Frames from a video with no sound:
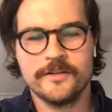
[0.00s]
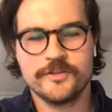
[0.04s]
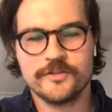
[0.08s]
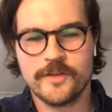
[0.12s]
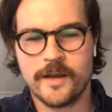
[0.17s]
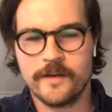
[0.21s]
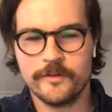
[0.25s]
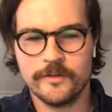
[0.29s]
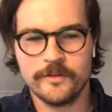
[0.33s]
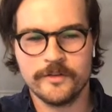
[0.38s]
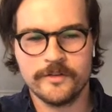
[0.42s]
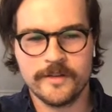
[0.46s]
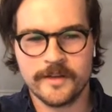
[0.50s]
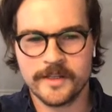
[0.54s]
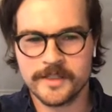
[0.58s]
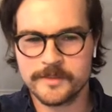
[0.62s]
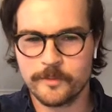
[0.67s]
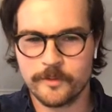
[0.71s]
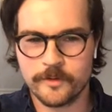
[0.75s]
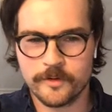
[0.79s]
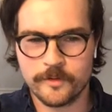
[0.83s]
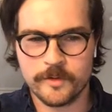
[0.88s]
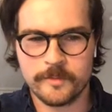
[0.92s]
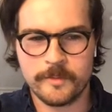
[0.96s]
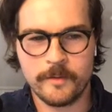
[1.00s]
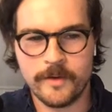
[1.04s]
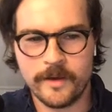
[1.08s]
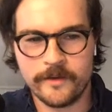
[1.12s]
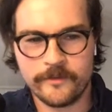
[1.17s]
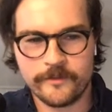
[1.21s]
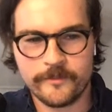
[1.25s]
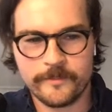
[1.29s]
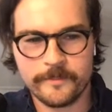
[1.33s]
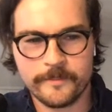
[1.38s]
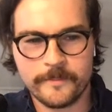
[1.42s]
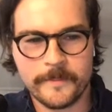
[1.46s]
travel and explore with my wife.
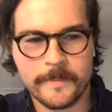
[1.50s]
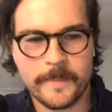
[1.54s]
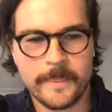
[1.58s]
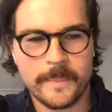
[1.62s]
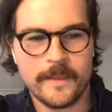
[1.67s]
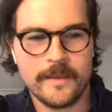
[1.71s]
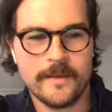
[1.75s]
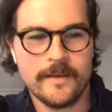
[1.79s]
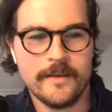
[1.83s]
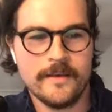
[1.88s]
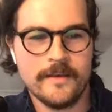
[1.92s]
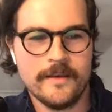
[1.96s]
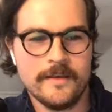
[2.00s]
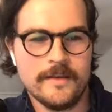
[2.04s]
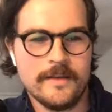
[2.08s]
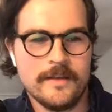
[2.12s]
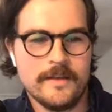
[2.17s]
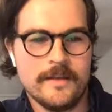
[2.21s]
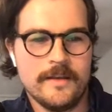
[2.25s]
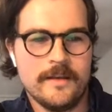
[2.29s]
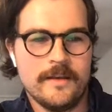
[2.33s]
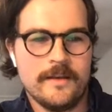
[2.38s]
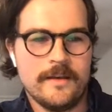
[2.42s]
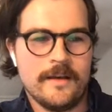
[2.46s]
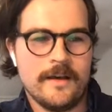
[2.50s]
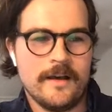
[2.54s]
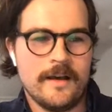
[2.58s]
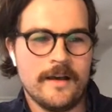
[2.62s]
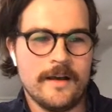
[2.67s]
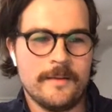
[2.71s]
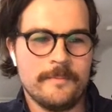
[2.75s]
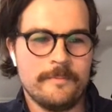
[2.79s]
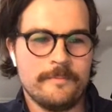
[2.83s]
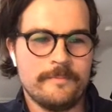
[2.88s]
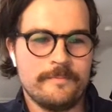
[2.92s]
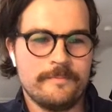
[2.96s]

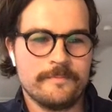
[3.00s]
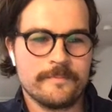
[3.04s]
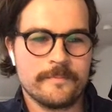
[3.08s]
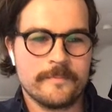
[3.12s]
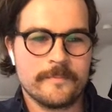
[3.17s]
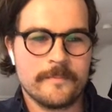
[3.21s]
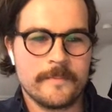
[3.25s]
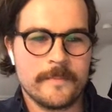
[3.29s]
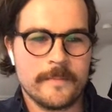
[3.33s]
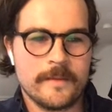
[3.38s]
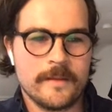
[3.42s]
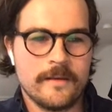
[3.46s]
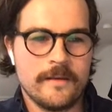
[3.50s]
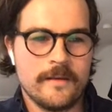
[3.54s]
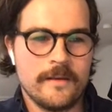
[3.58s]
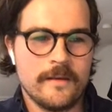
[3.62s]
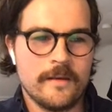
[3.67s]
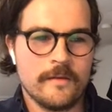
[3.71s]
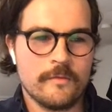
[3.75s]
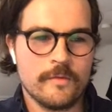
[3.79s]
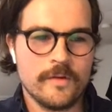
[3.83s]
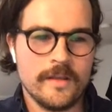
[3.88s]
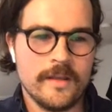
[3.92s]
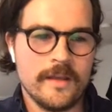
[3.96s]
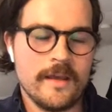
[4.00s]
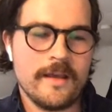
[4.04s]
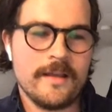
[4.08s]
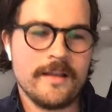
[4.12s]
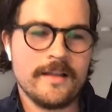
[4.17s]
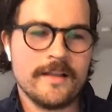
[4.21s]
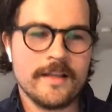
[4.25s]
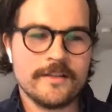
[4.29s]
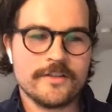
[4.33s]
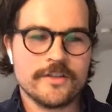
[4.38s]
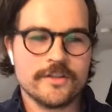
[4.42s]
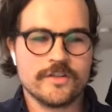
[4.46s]
Um, really,
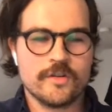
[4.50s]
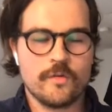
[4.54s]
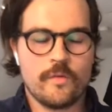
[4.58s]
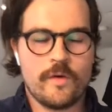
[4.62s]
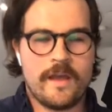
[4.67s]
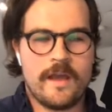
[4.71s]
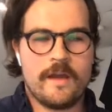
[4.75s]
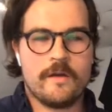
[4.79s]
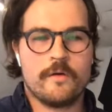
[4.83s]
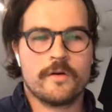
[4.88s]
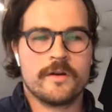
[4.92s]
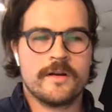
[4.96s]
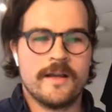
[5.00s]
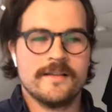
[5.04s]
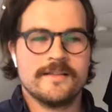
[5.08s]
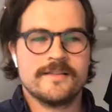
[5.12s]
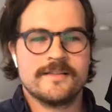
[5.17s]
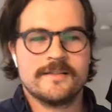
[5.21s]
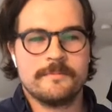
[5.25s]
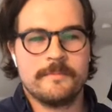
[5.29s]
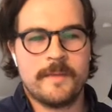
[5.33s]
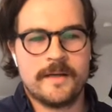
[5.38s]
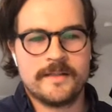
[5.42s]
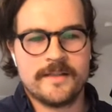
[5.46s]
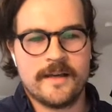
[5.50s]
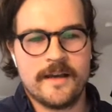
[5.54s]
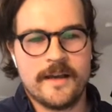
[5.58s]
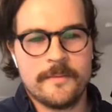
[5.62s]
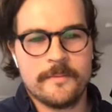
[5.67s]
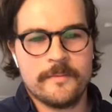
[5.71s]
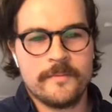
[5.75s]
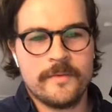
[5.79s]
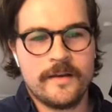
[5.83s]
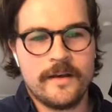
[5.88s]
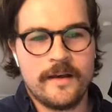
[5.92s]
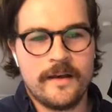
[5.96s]
it's just the way I organize my
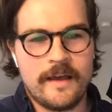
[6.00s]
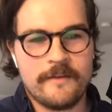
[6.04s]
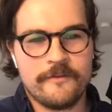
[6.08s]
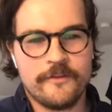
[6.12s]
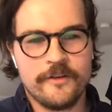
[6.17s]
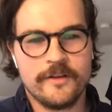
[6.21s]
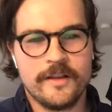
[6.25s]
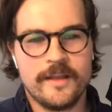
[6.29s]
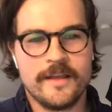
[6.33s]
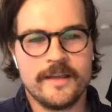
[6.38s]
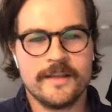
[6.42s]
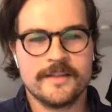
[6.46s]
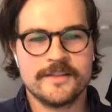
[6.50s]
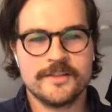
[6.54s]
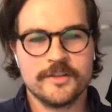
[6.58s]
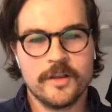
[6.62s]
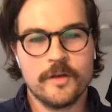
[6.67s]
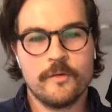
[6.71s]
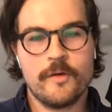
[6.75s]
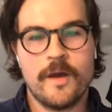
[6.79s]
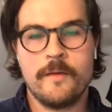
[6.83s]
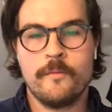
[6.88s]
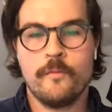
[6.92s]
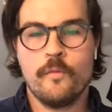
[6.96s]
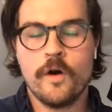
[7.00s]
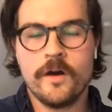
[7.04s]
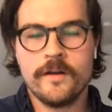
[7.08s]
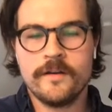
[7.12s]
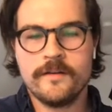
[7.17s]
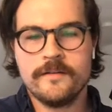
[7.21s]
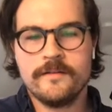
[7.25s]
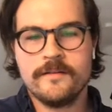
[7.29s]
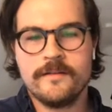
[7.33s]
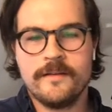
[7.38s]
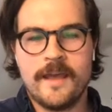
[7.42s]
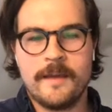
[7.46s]
time. Uh, I feel like it's the only way I'm
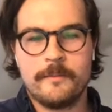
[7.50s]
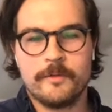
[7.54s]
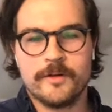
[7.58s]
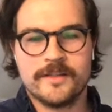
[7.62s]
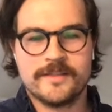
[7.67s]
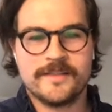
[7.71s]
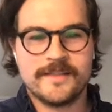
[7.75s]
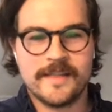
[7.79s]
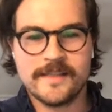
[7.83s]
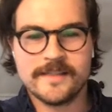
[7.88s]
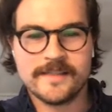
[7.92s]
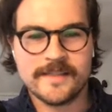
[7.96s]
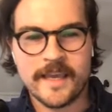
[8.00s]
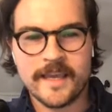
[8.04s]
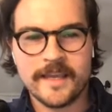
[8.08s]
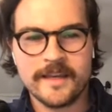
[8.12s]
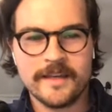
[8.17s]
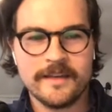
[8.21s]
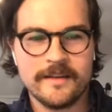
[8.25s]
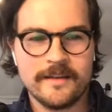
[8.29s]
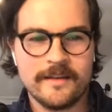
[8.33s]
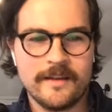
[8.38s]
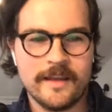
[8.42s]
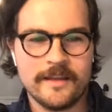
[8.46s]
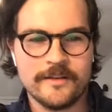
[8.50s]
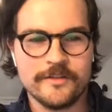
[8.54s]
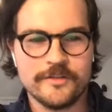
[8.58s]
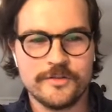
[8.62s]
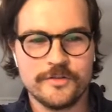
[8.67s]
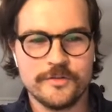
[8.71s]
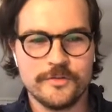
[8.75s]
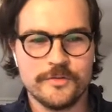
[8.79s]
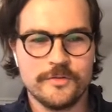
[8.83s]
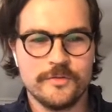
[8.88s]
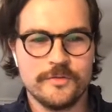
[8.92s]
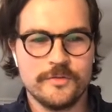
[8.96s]
one able to stay sane and
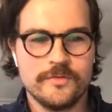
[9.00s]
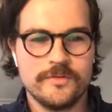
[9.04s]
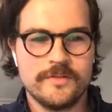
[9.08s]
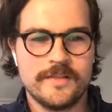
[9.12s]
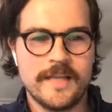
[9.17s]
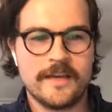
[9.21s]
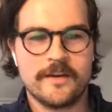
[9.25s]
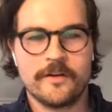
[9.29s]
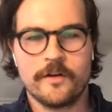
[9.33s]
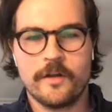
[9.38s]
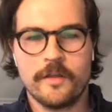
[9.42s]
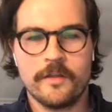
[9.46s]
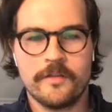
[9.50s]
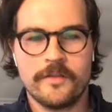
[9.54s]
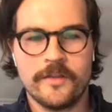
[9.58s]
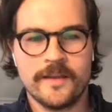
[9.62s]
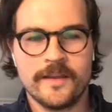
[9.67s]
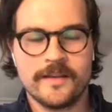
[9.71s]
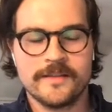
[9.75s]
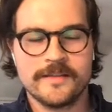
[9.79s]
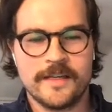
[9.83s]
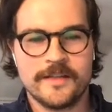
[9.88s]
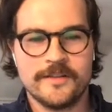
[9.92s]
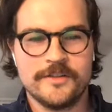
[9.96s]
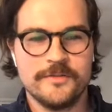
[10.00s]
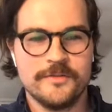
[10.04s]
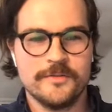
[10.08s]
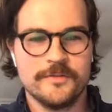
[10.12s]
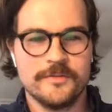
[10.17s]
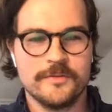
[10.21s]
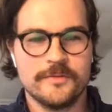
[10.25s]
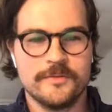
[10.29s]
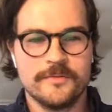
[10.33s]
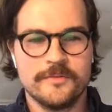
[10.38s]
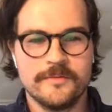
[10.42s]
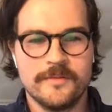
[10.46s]
to take on all the things I
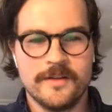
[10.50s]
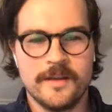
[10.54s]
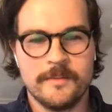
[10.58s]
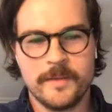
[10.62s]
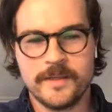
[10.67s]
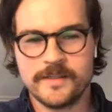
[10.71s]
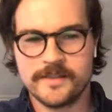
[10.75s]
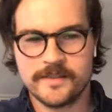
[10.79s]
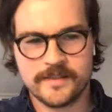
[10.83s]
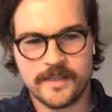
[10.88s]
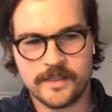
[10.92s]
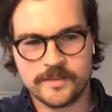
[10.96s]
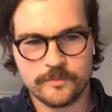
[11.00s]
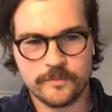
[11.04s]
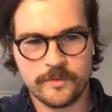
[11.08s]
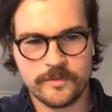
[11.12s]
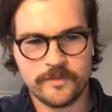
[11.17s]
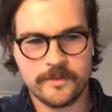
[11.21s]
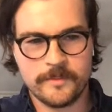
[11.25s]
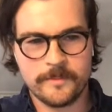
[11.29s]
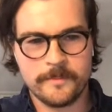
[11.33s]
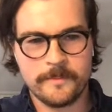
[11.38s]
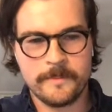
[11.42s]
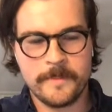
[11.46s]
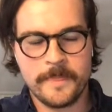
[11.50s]
do and be successful with them.